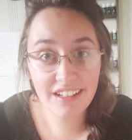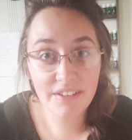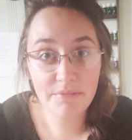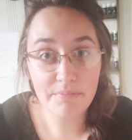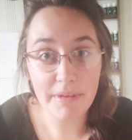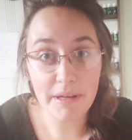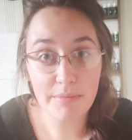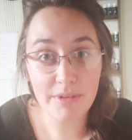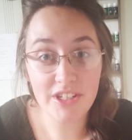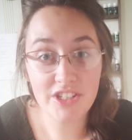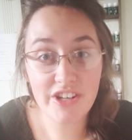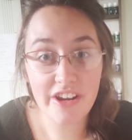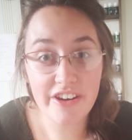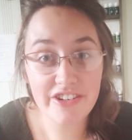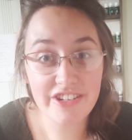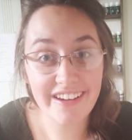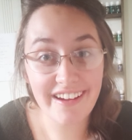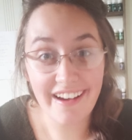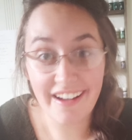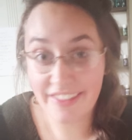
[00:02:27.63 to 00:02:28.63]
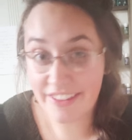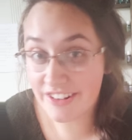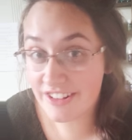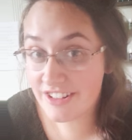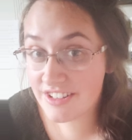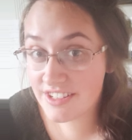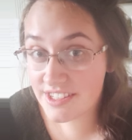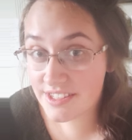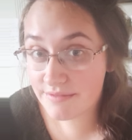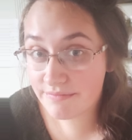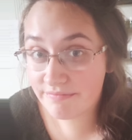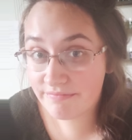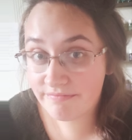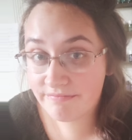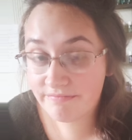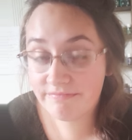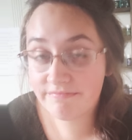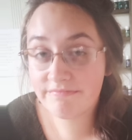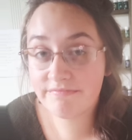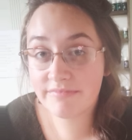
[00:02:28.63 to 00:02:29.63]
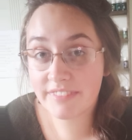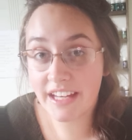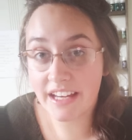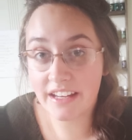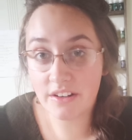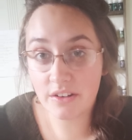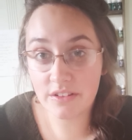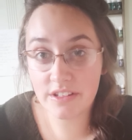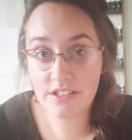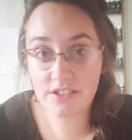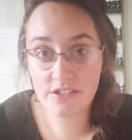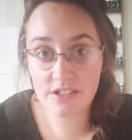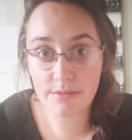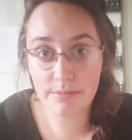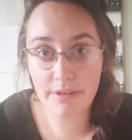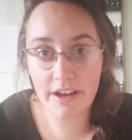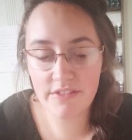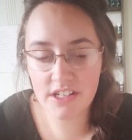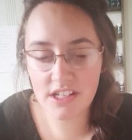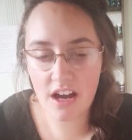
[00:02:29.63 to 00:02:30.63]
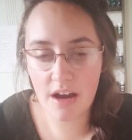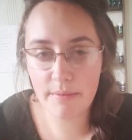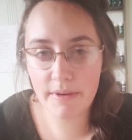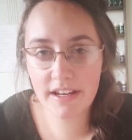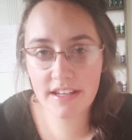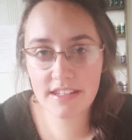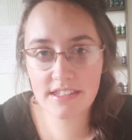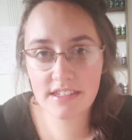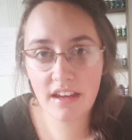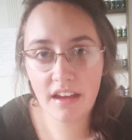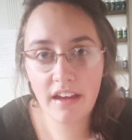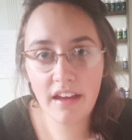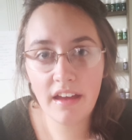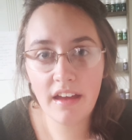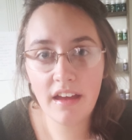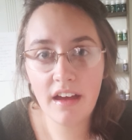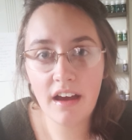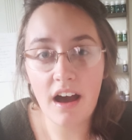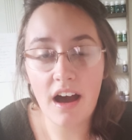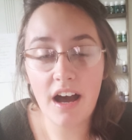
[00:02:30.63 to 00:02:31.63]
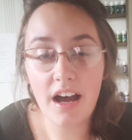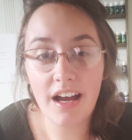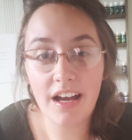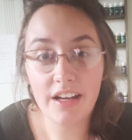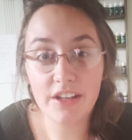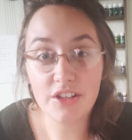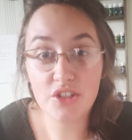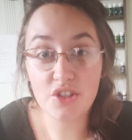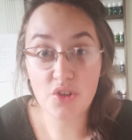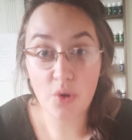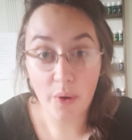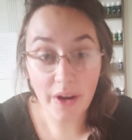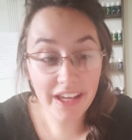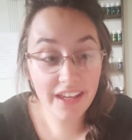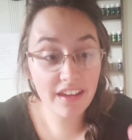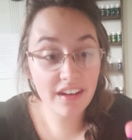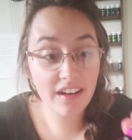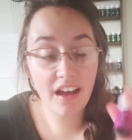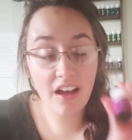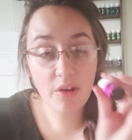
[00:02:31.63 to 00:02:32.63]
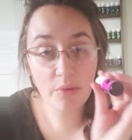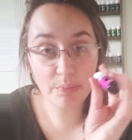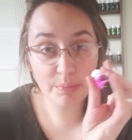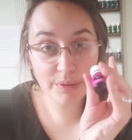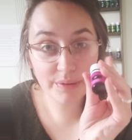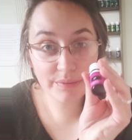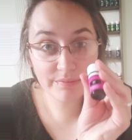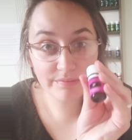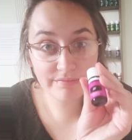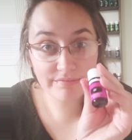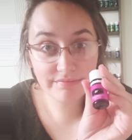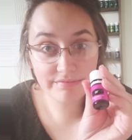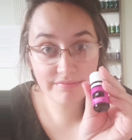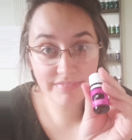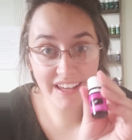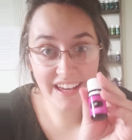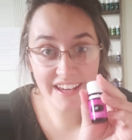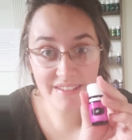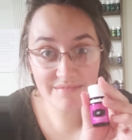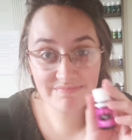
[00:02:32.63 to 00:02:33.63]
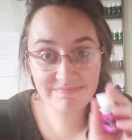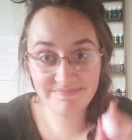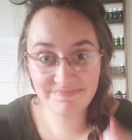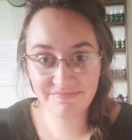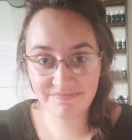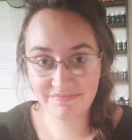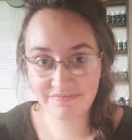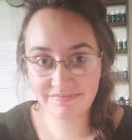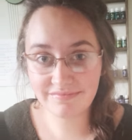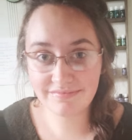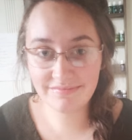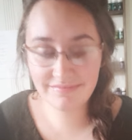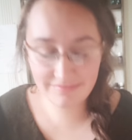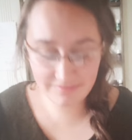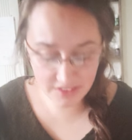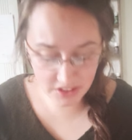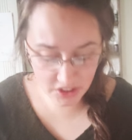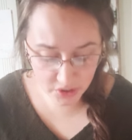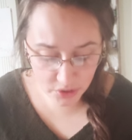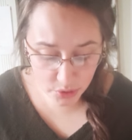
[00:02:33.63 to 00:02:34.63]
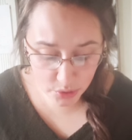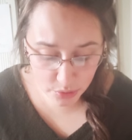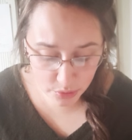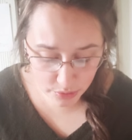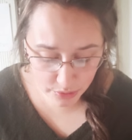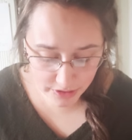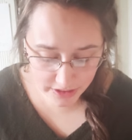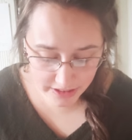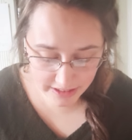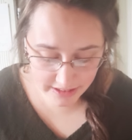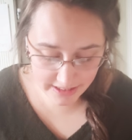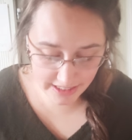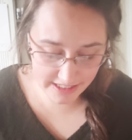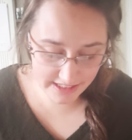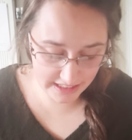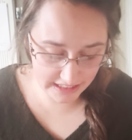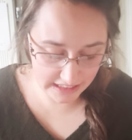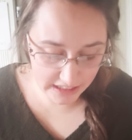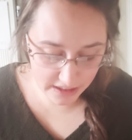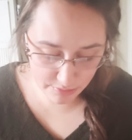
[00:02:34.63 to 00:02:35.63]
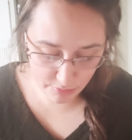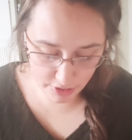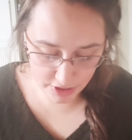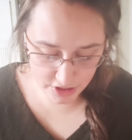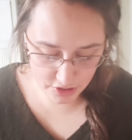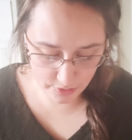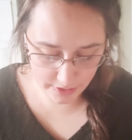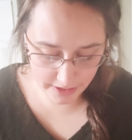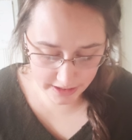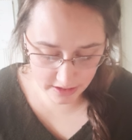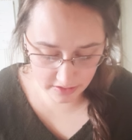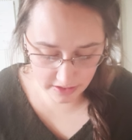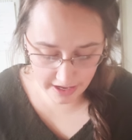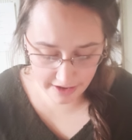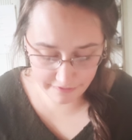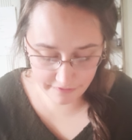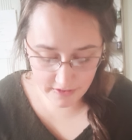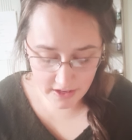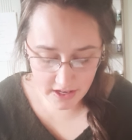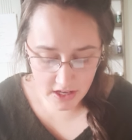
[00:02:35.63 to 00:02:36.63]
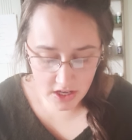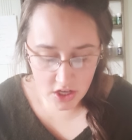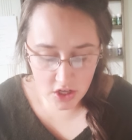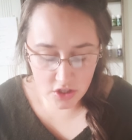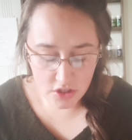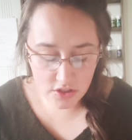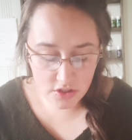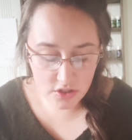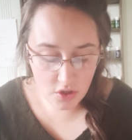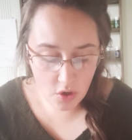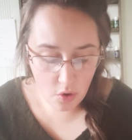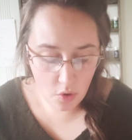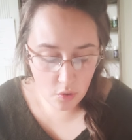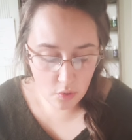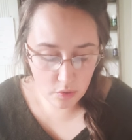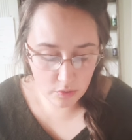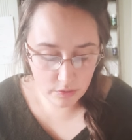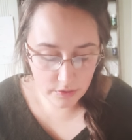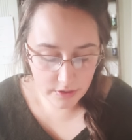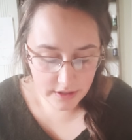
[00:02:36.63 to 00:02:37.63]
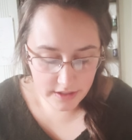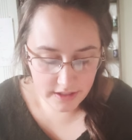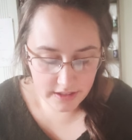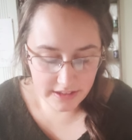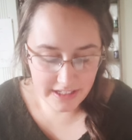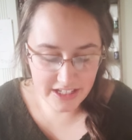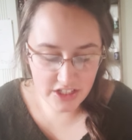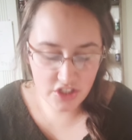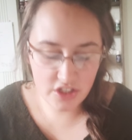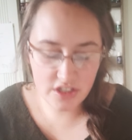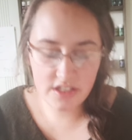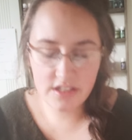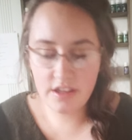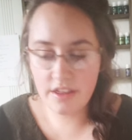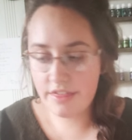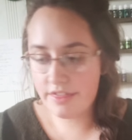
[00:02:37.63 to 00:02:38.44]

maybe judging others, I know these are some heavy topics, joy can help, okay? Who doesn't need more joy in their life? So, like, just the